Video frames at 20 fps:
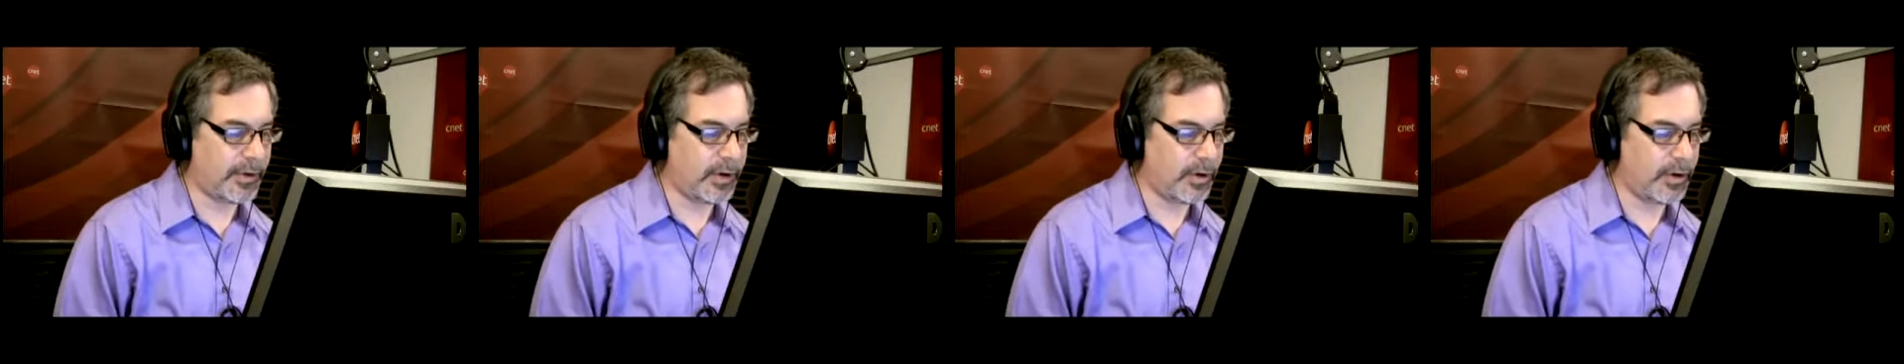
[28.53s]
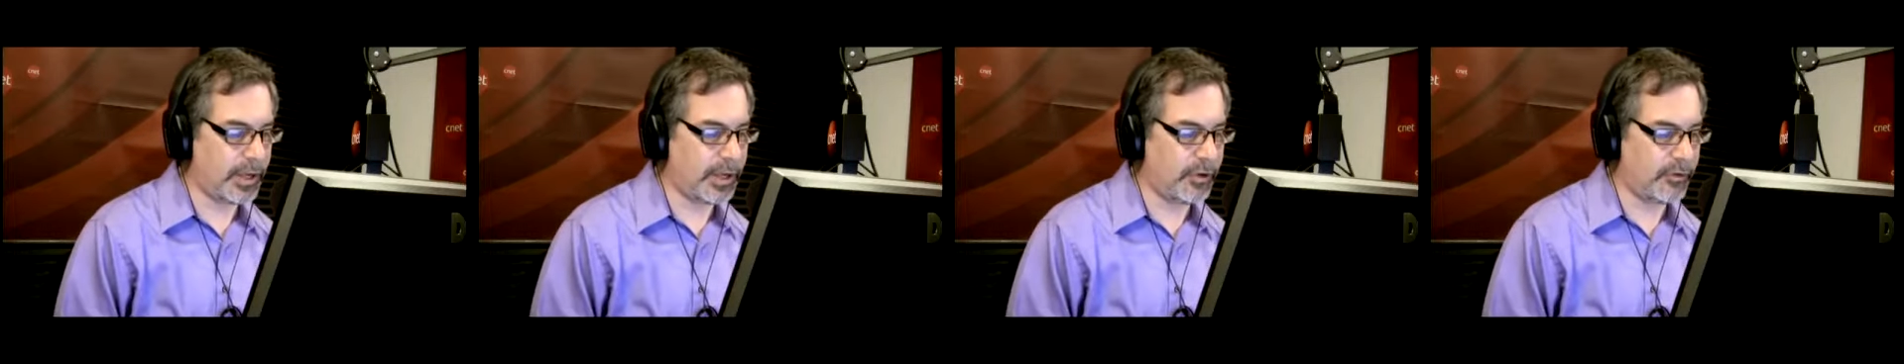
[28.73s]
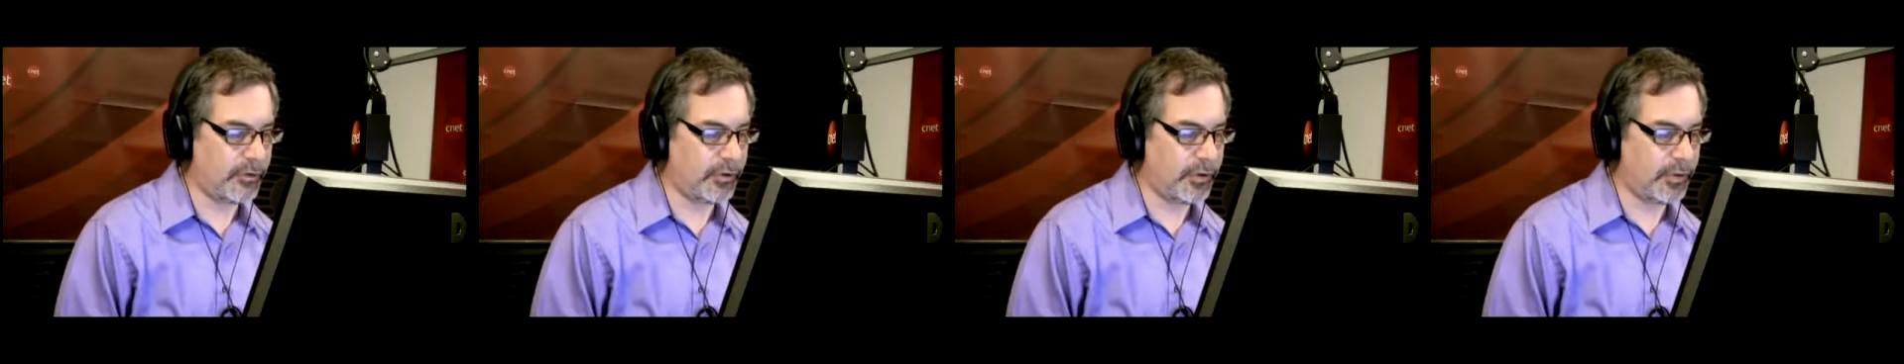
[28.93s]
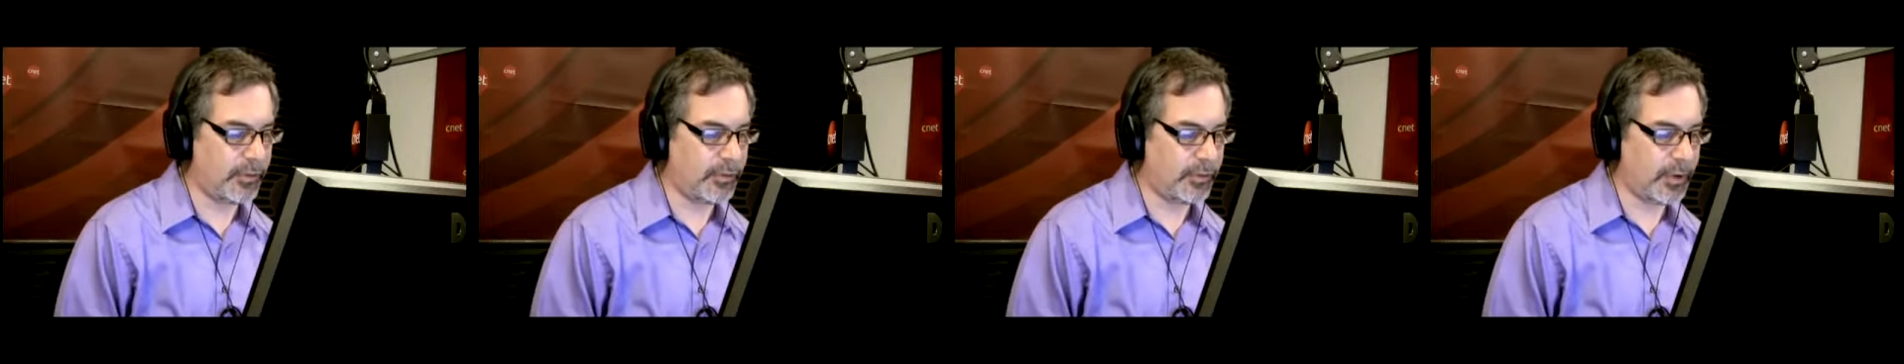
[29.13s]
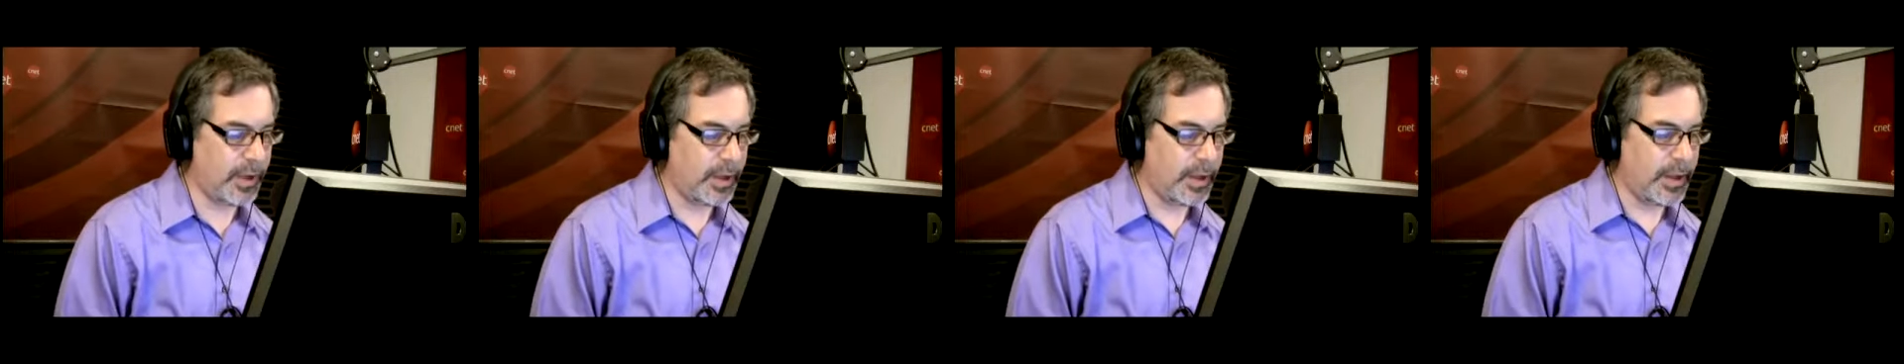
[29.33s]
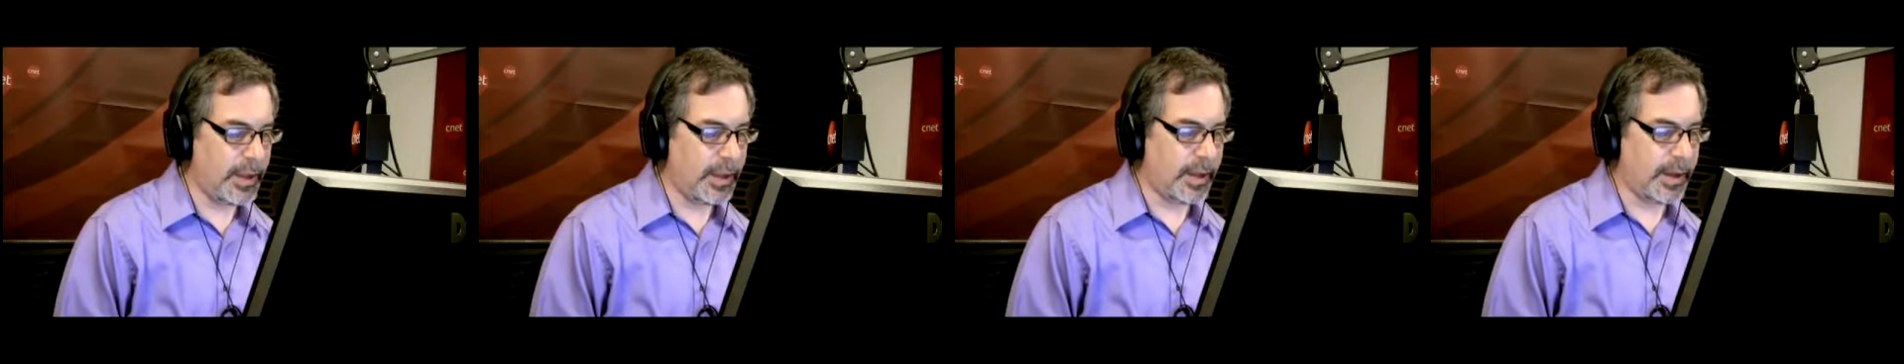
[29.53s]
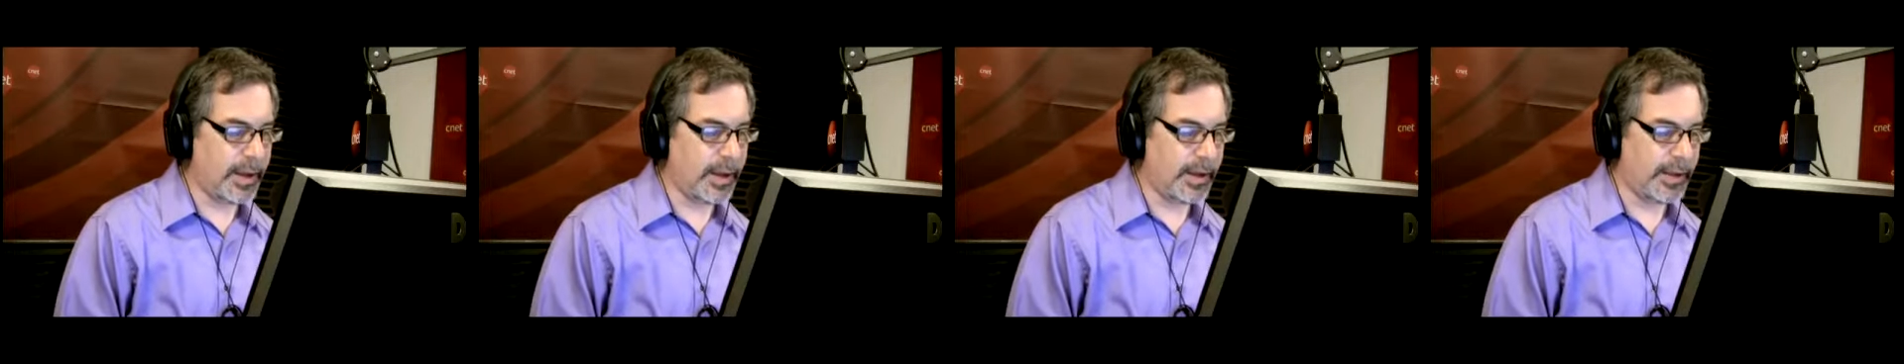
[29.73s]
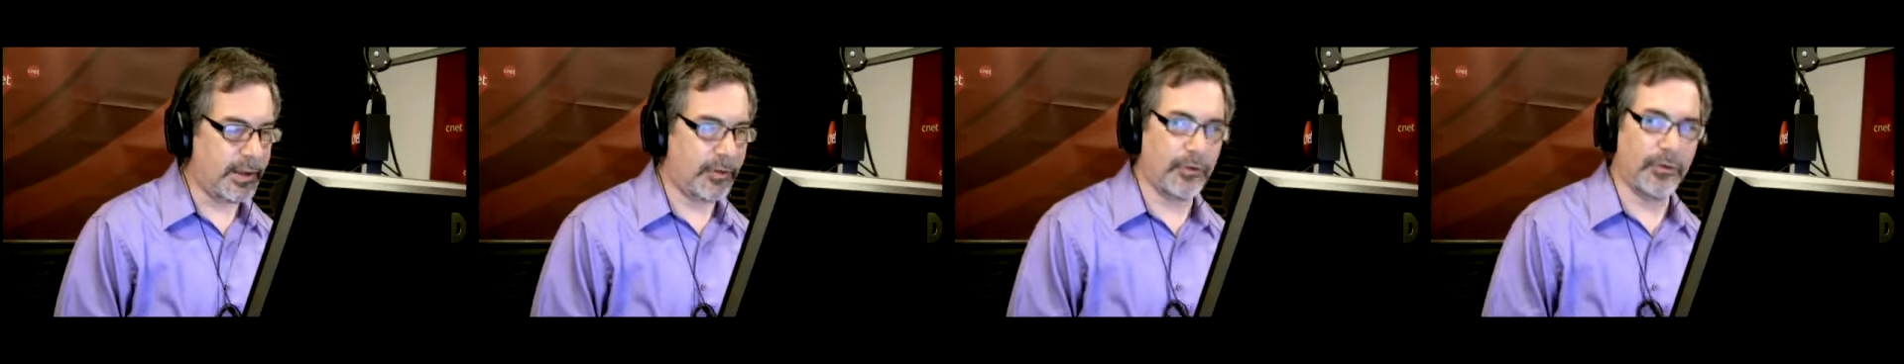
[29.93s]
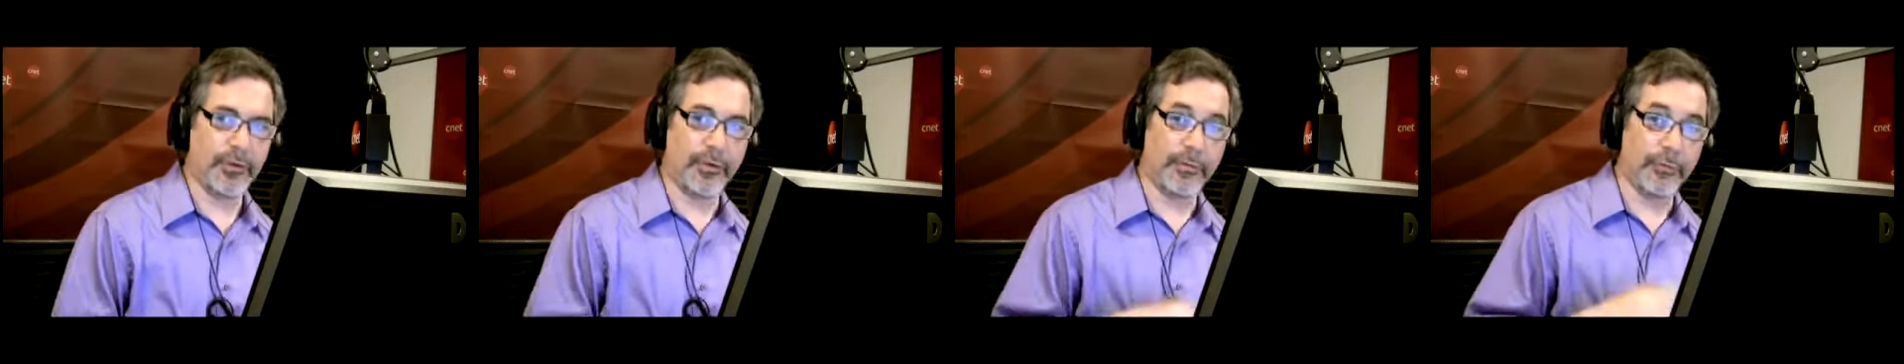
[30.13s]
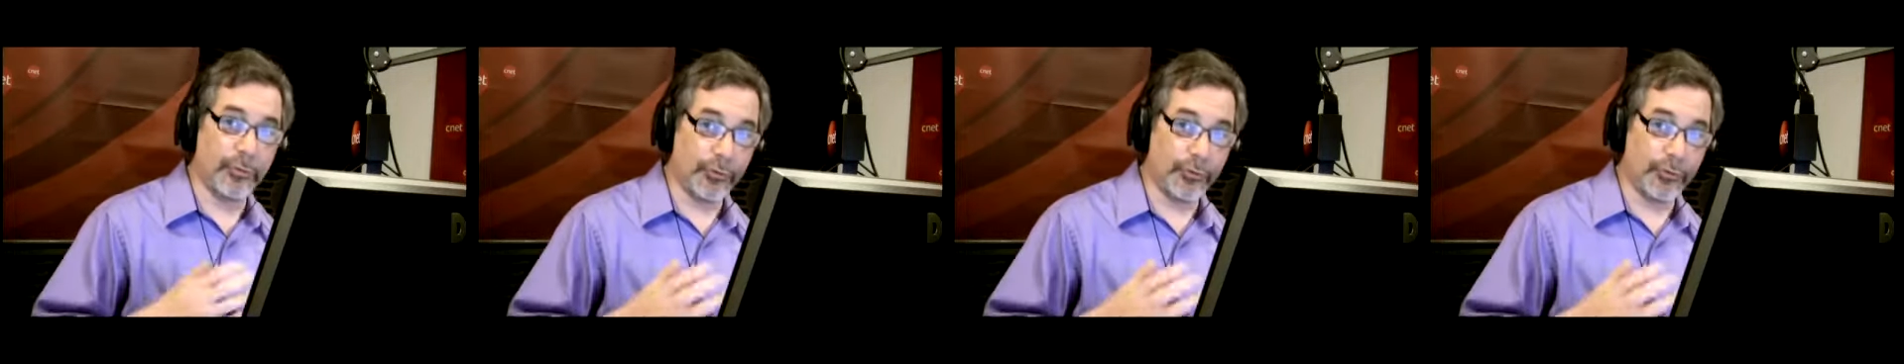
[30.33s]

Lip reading: security issues, issues of